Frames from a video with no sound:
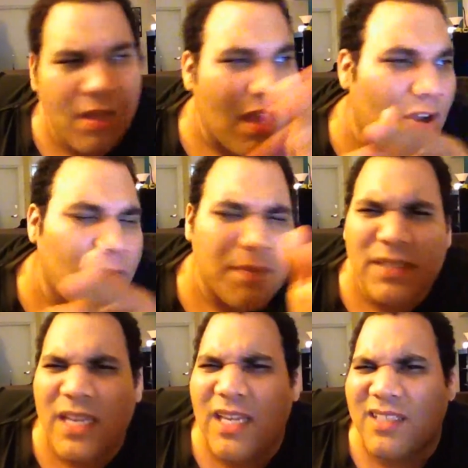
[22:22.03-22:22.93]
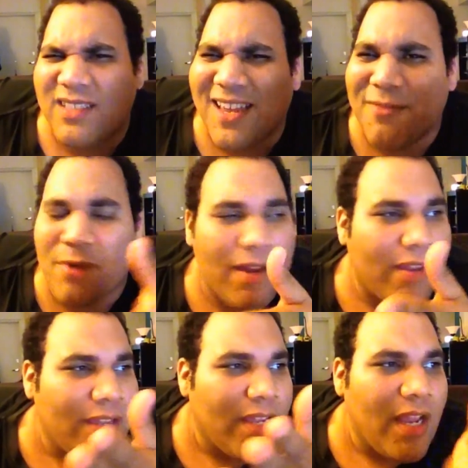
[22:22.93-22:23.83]
I hope I'm saying his name right,
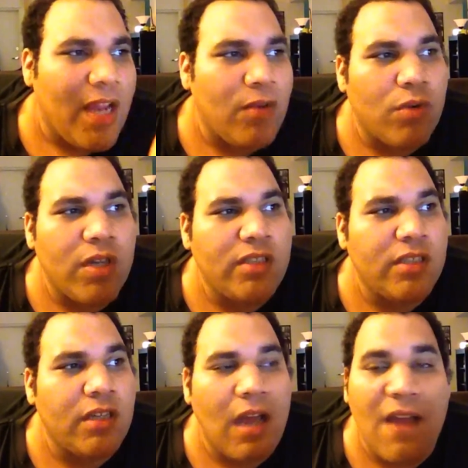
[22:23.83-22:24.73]
and Russia,